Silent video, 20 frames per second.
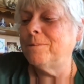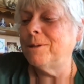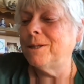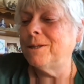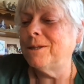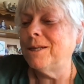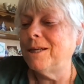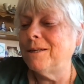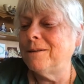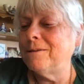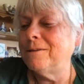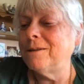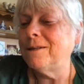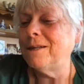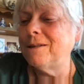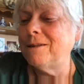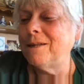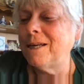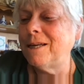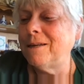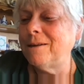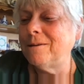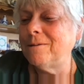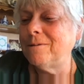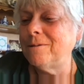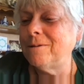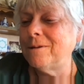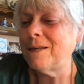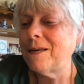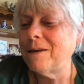but then they
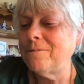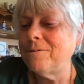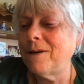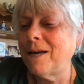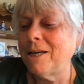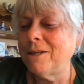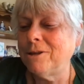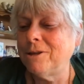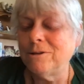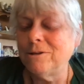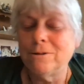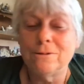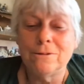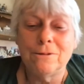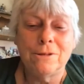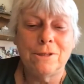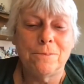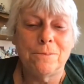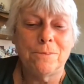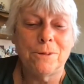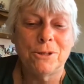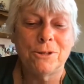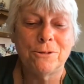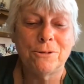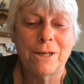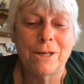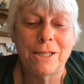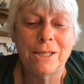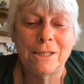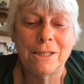they value
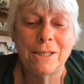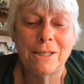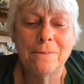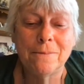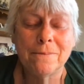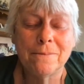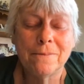spirituality.